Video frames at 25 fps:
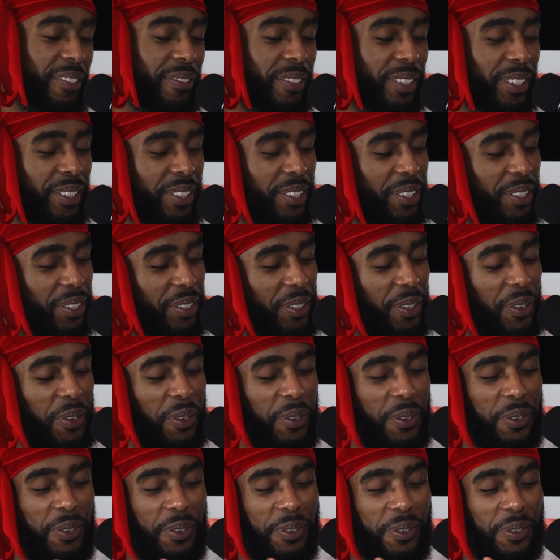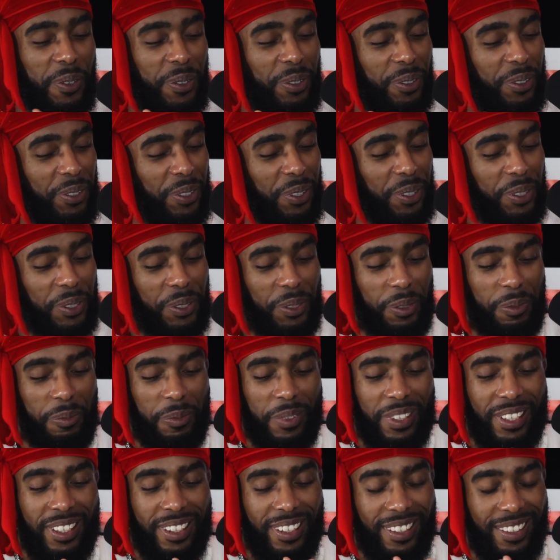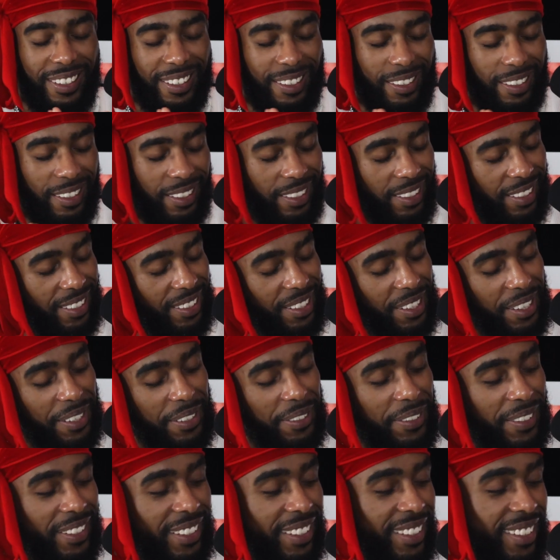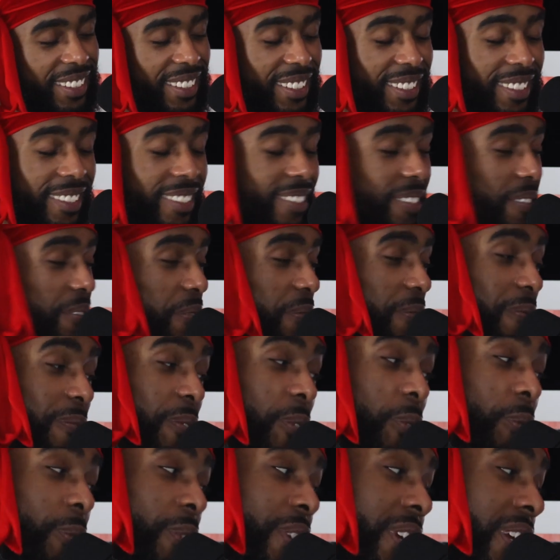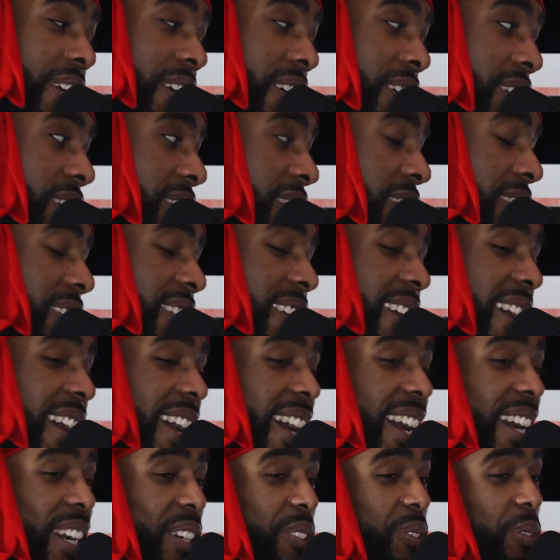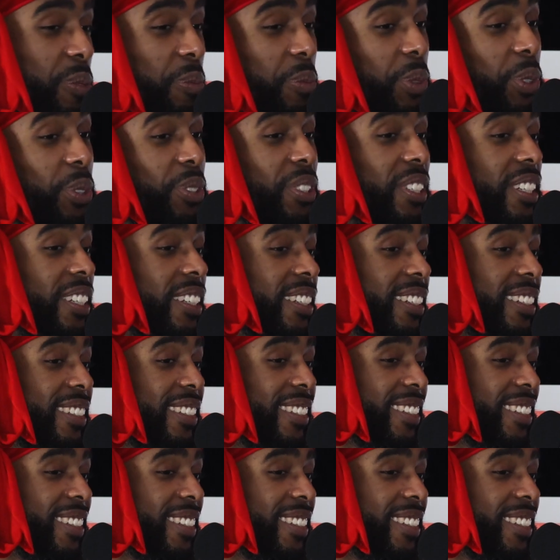think this whole social media stuff is just ruining actual music.